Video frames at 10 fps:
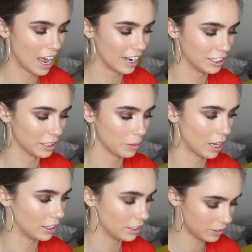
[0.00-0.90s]
Annie's lip
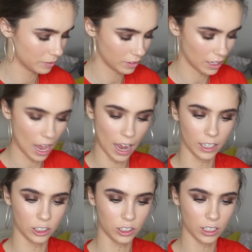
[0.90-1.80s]
liner,
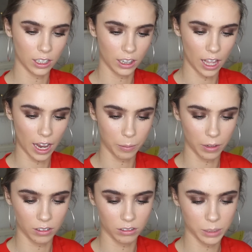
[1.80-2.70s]
and line,
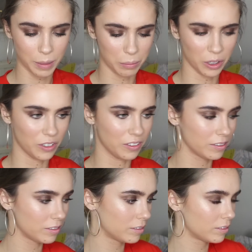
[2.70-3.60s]
oh it's a bit blunt,
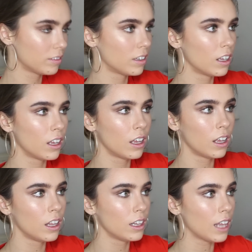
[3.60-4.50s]

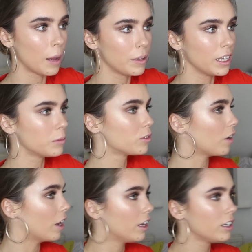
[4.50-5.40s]
line my lips
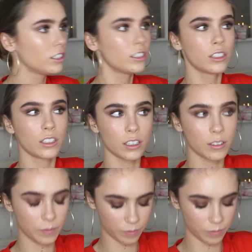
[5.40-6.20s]
first.